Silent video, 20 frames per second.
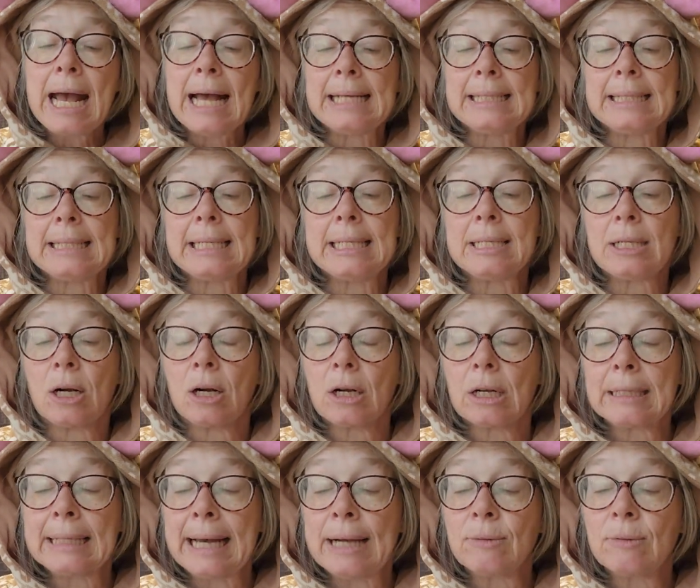As the
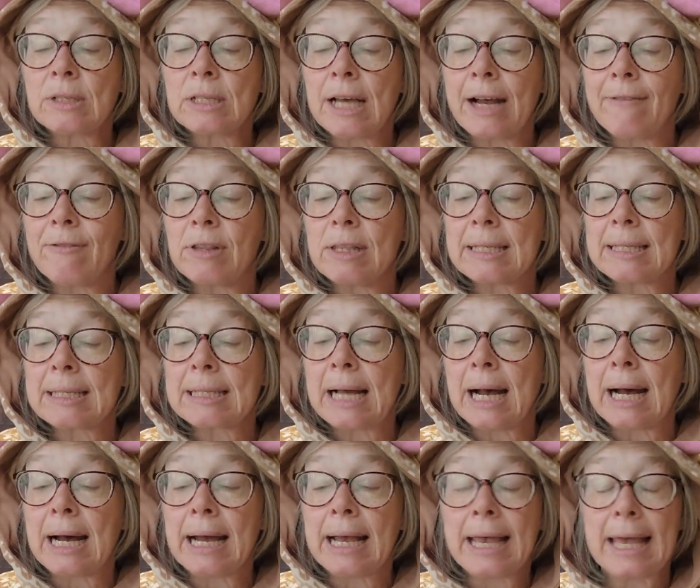dark clouds covered the
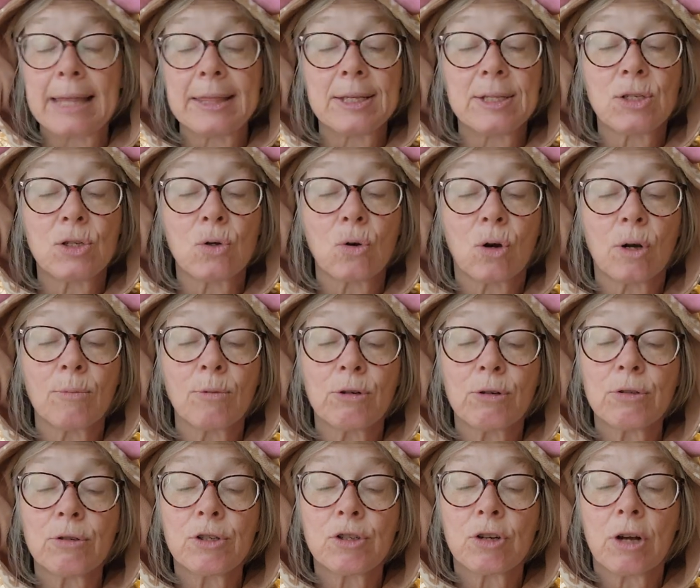sky and the storm
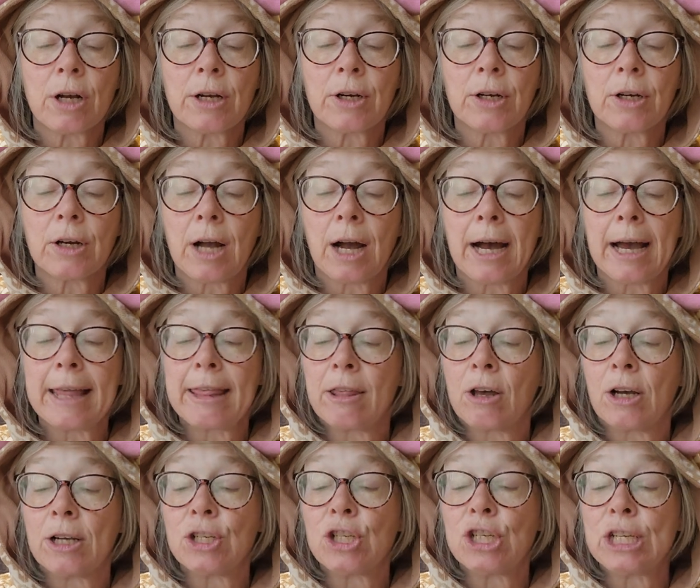grew stronger, Kai
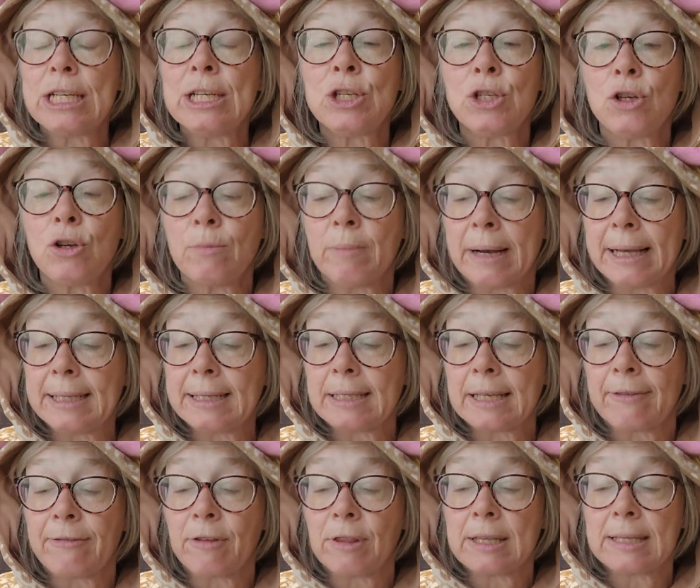thought she too might
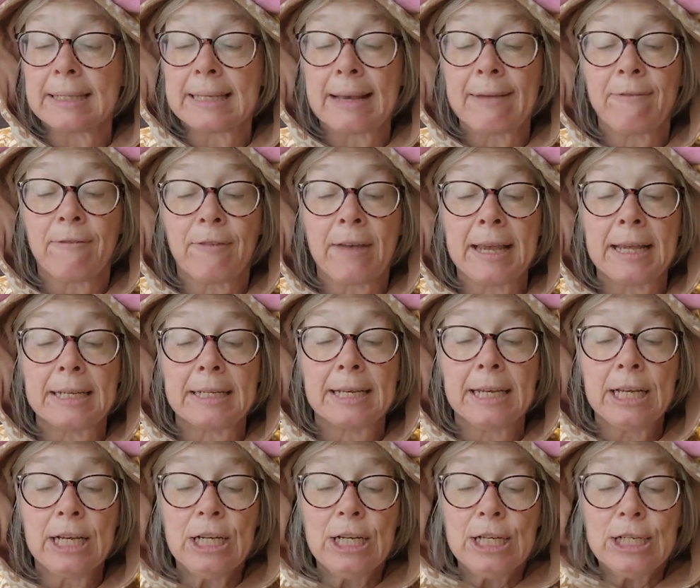suffer the same fate.
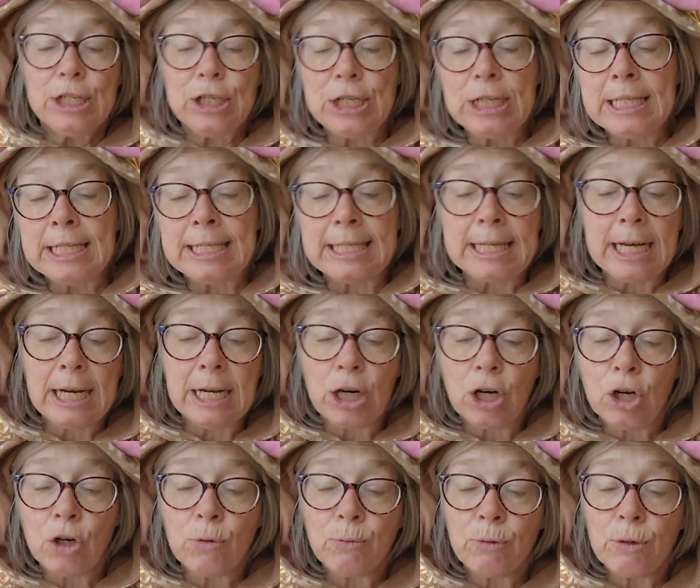She dug
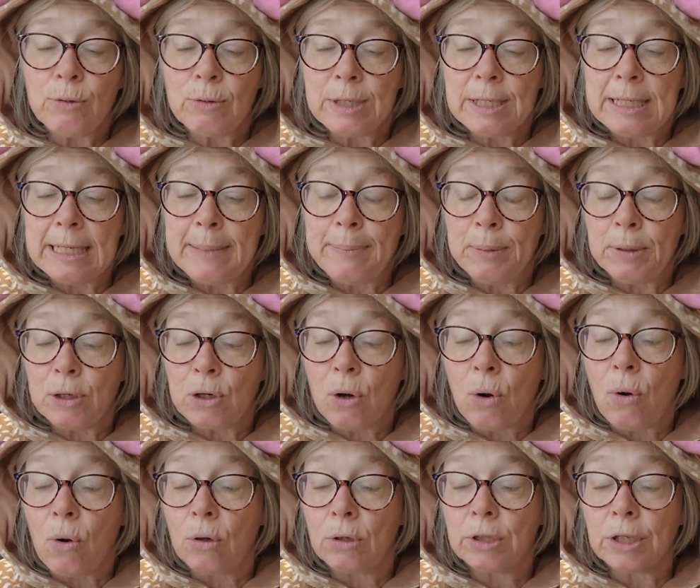her roots deeper to
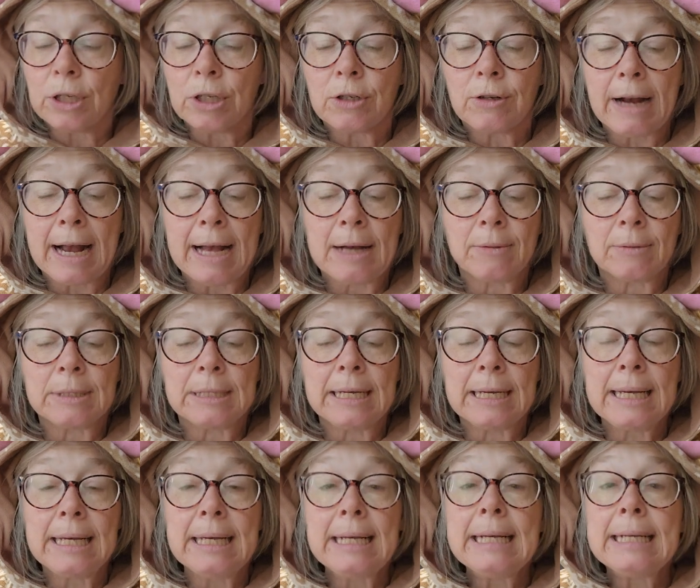hold her ground.
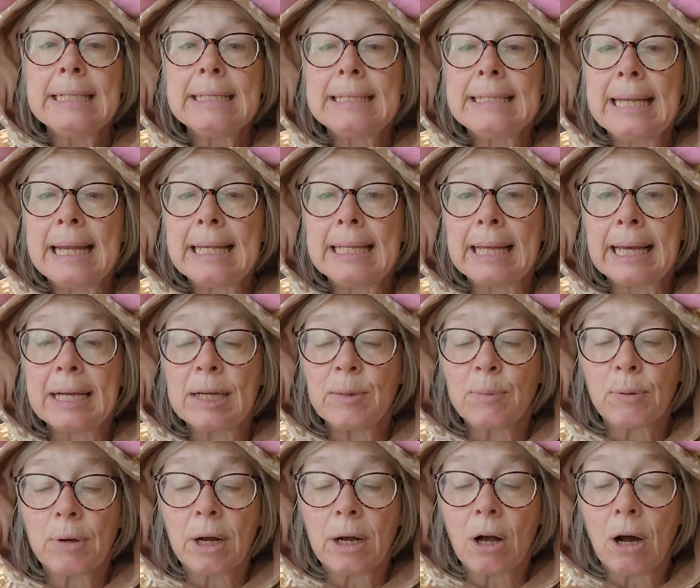Daylight
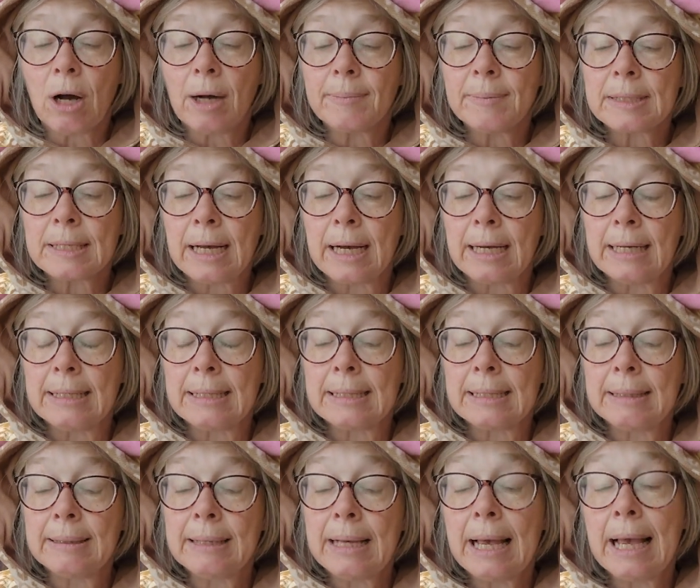brought calm
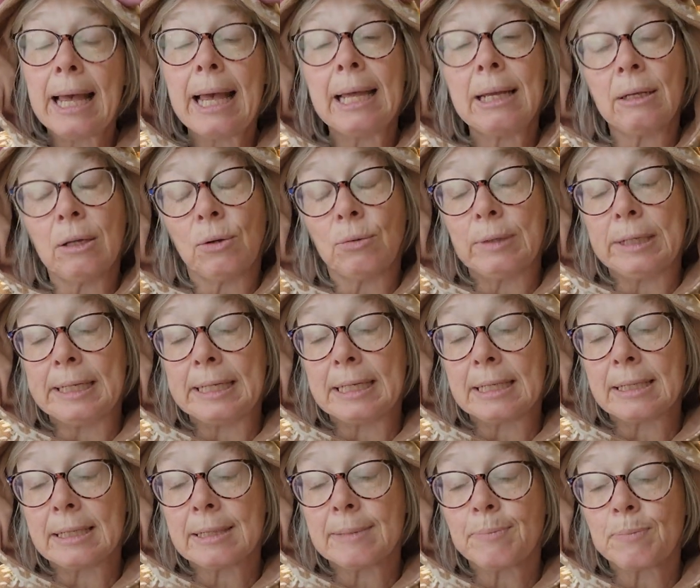skies and
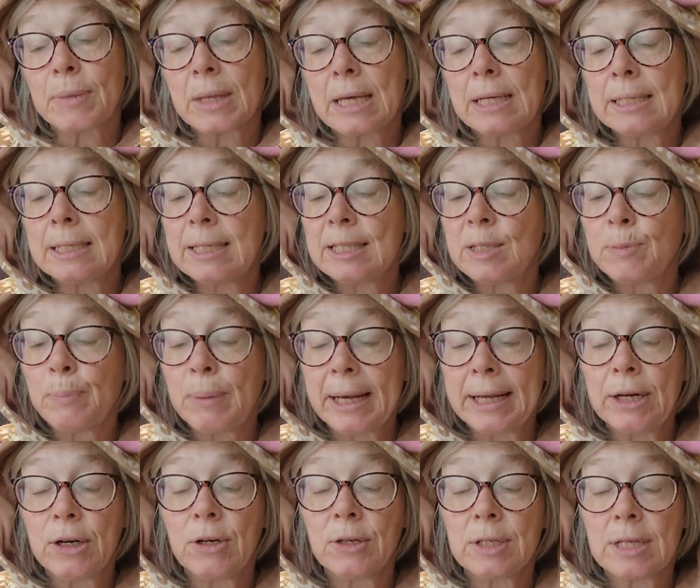loneliness.
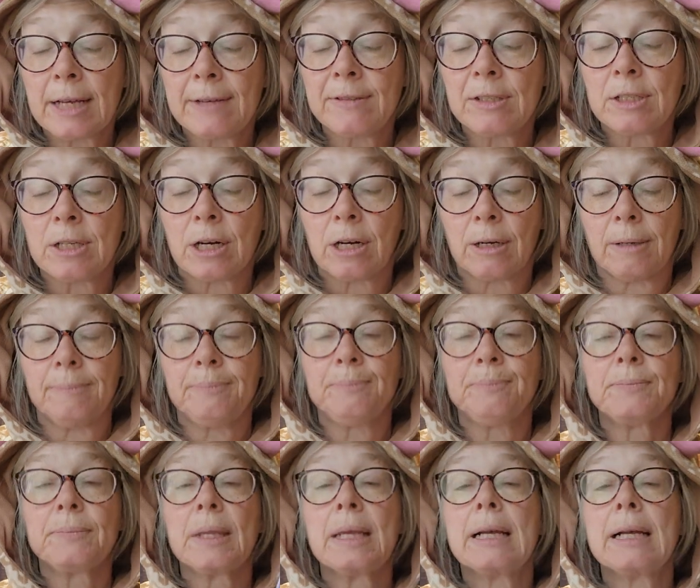Despite her tough start,
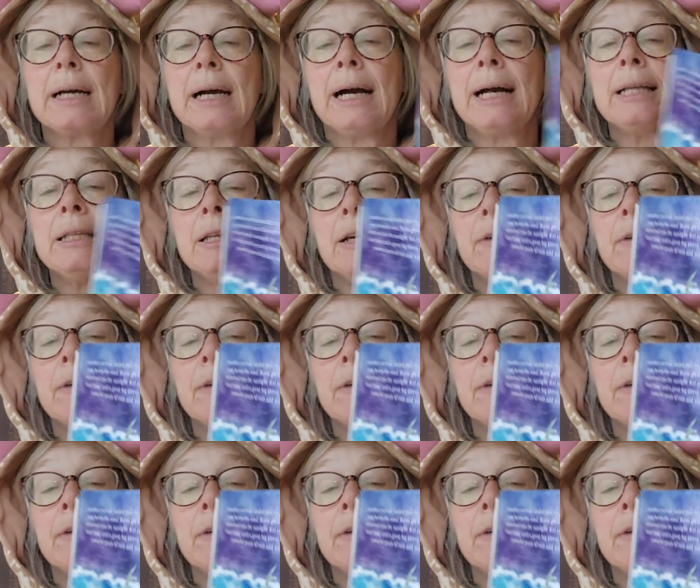Kai